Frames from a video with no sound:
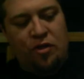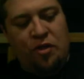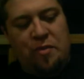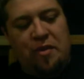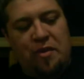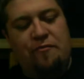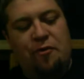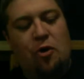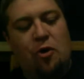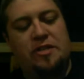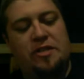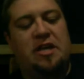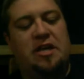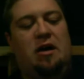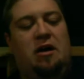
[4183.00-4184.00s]
really been
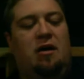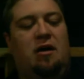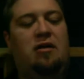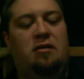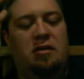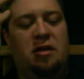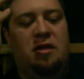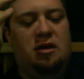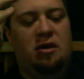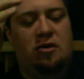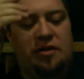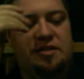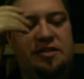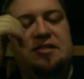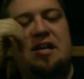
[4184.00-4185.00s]
focusing on,
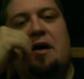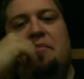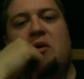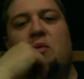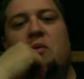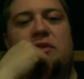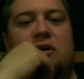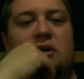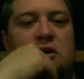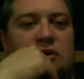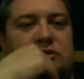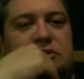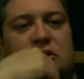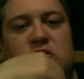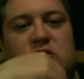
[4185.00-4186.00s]
this topic with the
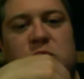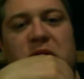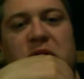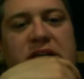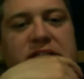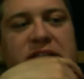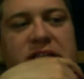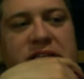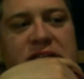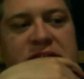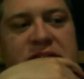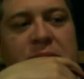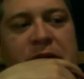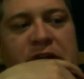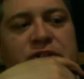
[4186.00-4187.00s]
gallstones because it is
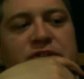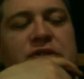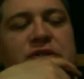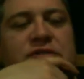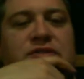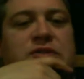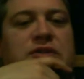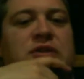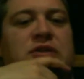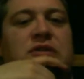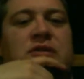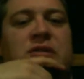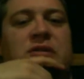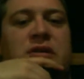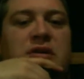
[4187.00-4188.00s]
a major concern,
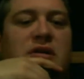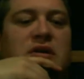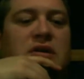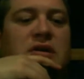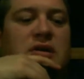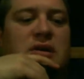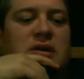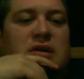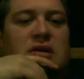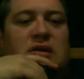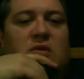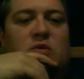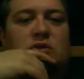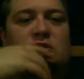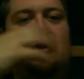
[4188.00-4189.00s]
and
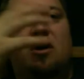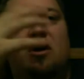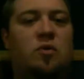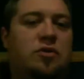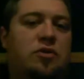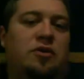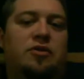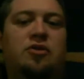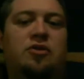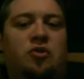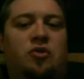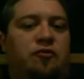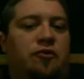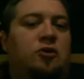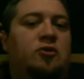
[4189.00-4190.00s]
we're talking with all the
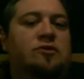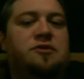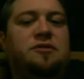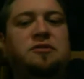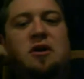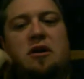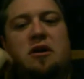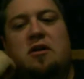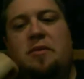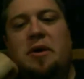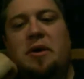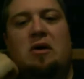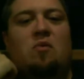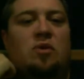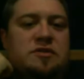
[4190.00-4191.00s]
new folks and talking
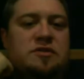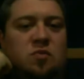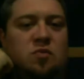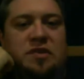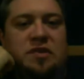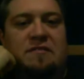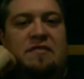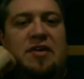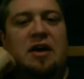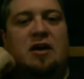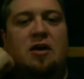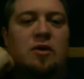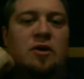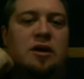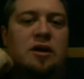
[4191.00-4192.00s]
about what they've got
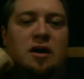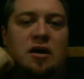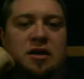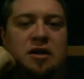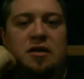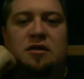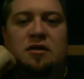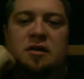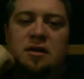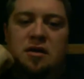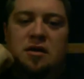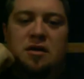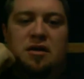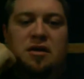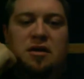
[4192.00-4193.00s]
going on, and
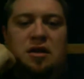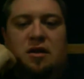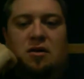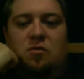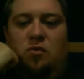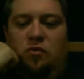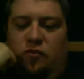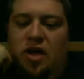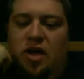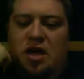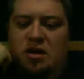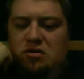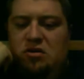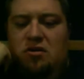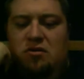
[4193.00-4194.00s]
we've
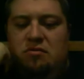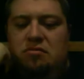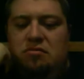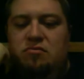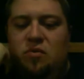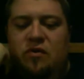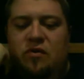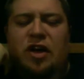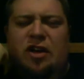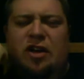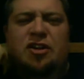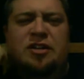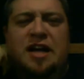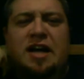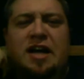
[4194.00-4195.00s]
got
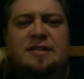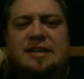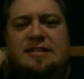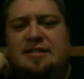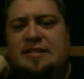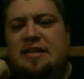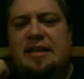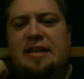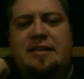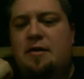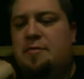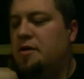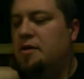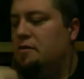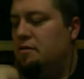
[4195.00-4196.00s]
good content tonight, damn it.